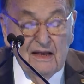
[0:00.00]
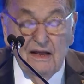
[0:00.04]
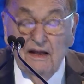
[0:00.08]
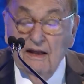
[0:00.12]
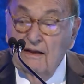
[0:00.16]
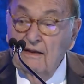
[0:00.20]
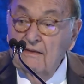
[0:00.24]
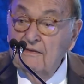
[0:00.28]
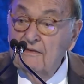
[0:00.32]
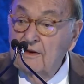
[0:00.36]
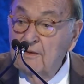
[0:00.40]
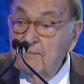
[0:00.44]

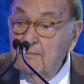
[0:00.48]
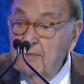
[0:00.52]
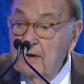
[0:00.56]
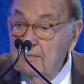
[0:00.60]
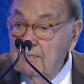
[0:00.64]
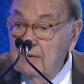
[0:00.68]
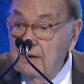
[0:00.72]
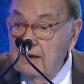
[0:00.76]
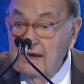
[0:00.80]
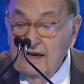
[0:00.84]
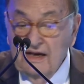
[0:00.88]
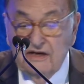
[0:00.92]
Their
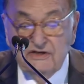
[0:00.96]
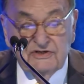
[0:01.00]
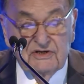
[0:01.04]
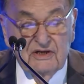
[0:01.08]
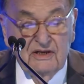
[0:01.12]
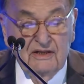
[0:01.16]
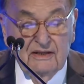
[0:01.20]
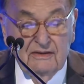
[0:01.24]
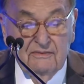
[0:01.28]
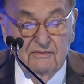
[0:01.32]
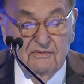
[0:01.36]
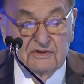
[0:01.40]

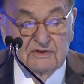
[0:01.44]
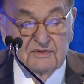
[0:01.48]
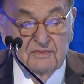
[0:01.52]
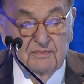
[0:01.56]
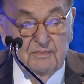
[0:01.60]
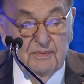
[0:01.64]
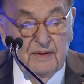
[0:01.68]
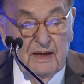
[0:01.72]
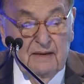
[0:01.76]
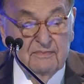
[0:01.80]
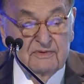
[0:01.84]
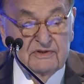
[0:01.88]
publication, it was
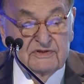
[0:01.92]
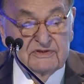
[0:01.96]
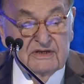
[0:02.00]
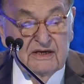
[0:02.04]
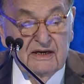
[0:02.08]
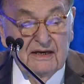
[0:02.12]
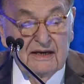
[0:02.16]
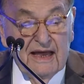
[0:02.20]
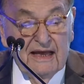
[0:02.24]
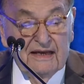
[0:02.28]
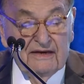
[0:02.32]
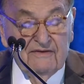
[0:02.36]
published
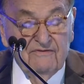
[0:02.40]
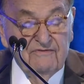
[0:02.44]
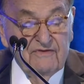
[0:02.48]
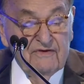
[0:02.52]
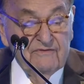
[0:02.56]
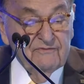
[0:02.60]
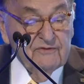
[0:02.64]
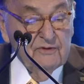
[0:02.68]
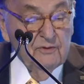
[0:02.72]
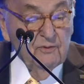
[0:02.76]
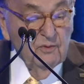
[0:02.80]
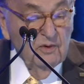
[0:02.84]
in
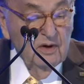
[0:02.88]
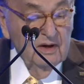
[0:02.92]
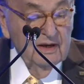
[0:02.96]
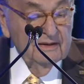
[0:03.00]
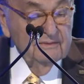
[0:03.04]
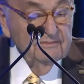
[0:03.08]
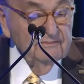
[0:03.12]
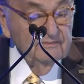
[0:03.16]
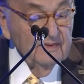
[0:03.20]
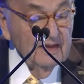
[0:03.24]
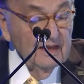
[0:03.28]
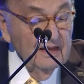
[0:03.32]

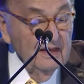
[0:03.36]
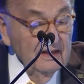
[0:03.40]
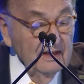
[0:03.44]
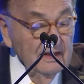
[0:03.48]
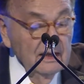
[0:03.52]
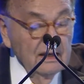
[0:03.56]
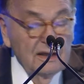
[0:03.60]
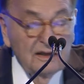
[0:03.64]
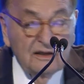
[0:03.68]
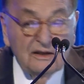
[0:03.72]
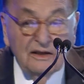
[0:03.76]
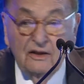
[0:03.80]
1951,
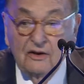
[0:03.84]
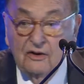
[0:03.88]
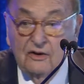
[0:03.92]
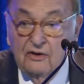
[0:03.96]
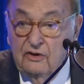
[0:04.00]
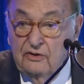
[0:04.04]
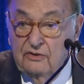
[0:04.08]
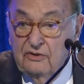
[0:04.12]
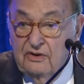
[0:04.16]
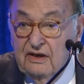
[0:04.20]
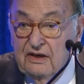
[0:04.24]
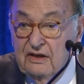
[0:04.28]

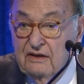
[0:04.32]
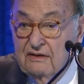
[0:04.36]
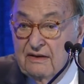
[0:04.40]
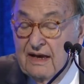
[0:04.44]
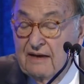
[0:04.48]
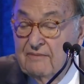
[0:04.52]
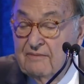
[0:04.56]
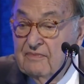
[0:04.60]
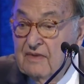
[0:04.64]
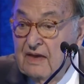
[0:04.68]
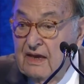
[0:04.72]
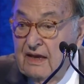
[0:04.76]
concluded
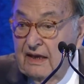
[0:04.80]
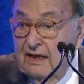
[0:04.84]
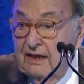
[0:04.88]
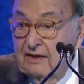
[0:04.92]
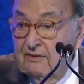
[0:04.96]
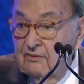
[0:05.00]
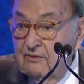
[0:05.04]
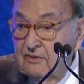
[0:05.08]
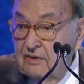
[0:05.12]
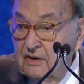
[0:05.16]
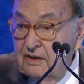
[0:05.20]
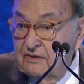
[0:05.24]
that
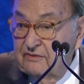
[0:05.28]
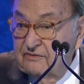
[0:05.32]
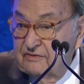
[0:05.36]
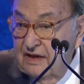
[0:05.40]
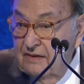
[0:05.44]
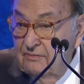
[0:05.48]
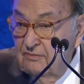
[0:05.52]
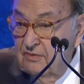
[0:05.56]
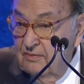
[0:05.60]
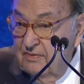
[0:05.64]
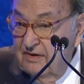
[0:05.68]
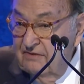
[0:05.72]
it
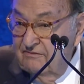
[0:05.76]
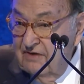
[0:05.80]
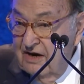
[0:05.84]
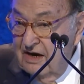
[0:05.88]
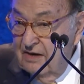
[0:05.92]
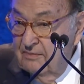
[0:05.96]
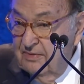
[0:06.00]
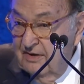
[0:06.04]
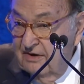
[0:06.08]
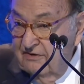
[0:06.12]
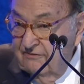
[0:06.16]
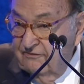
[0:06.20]
seemed to be very
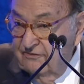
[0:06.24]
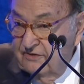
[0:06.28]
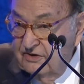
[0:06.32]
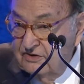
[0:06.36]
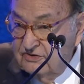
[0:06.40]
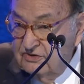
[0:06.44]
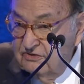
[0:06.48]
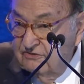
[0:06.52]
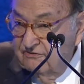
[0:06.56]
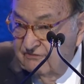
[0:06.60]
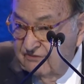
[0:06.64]
beneficial.